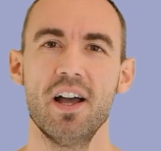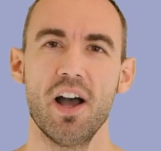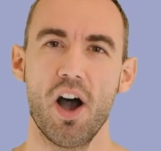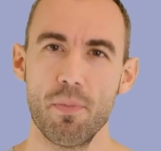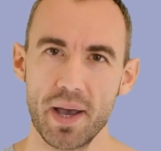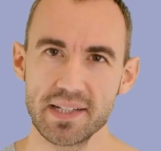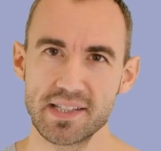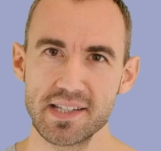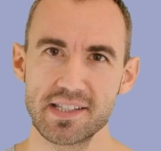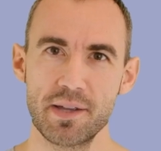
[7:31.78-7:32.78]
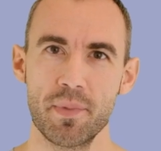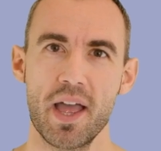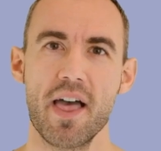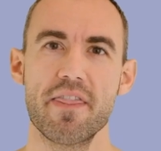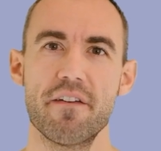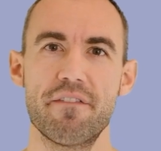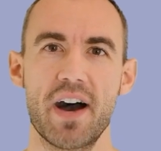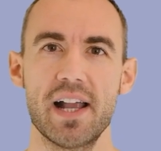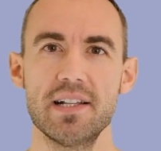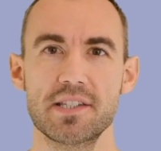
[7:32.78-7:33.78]
On my system, the
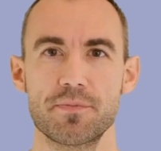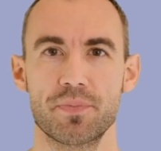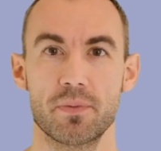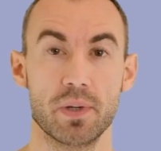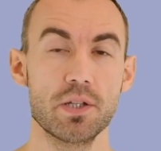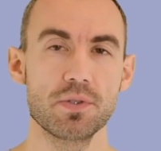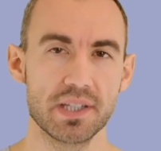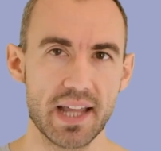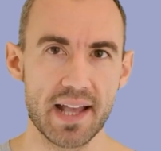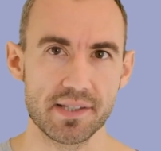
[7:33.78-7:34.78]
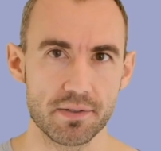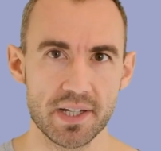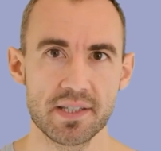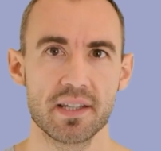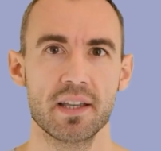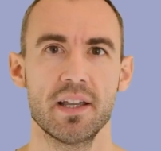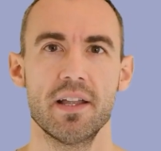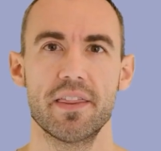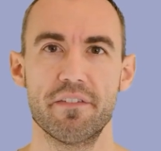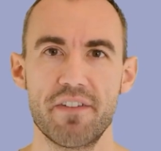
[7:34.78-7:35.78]
files, when using the asterisk,
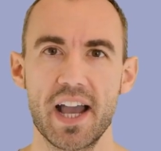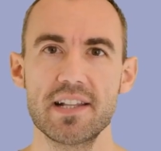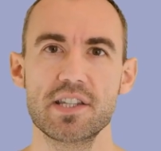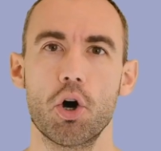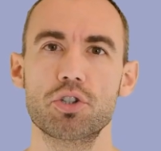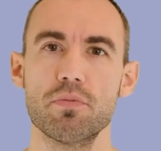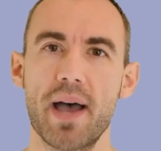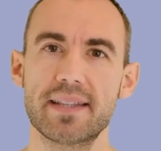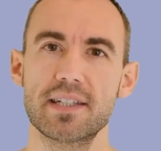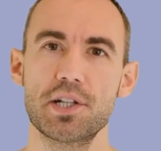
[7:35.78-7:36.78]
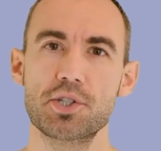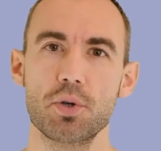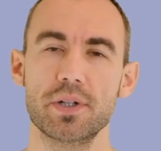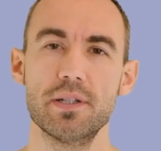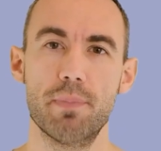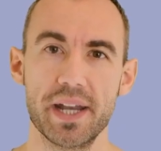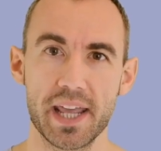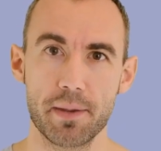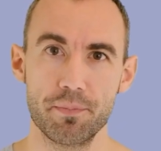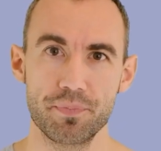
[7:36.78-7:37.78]
the files are automatically sorted by
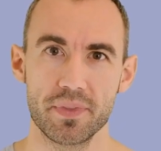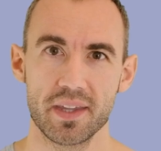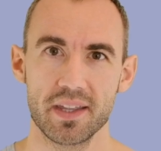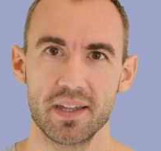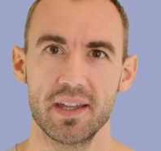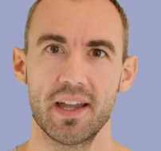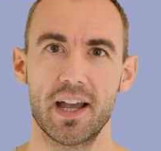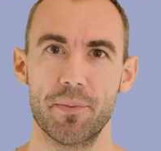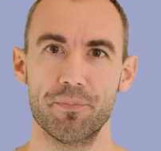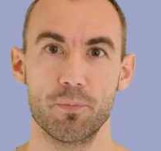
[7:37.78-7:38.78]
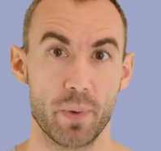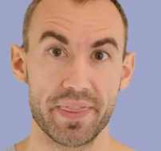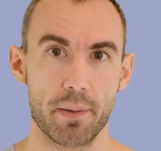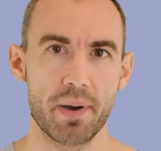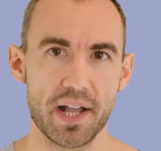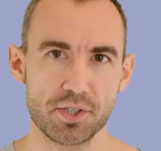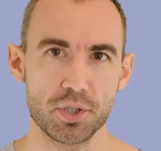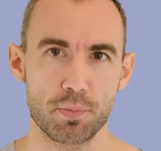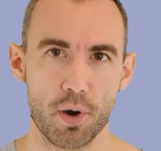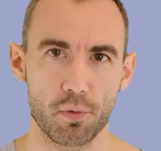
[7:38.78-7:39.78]
name when they're passed to the
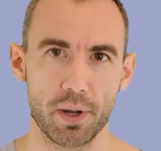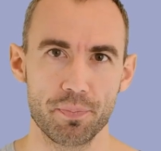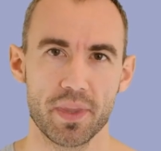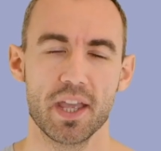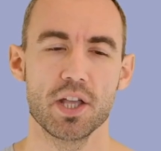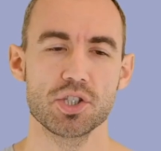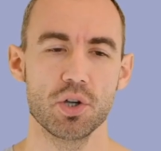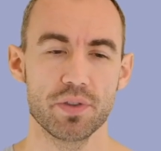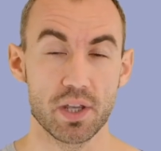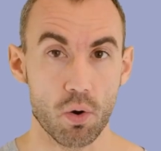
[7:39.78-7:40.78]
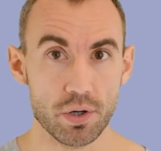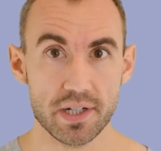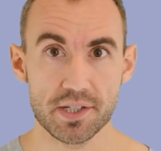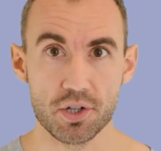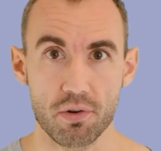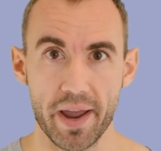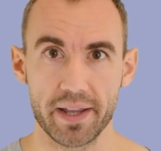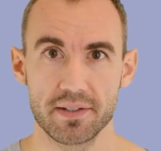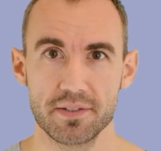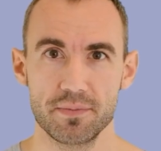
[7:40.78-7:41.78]
program. So the order is correct.